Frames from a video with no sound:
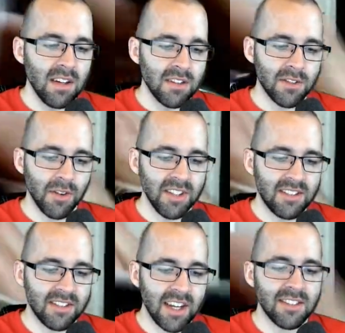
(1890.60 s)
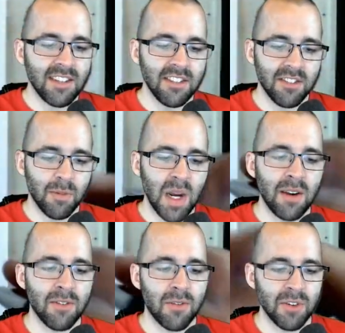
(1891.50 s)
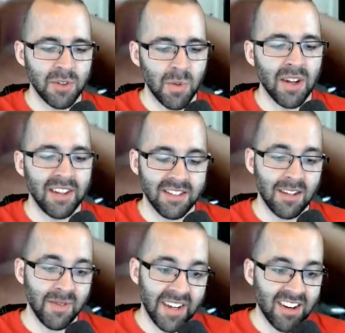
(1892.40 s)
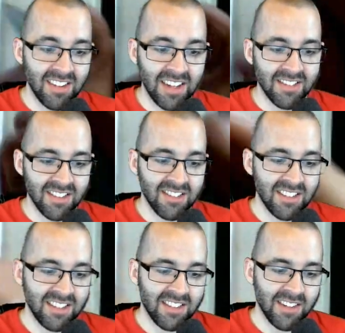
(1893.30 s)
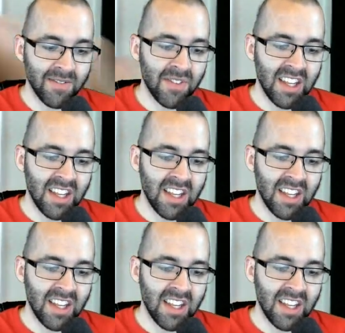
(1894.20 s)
So this is nice. Tangent of pi over 4 is 1. That's going to make our lives a little easier.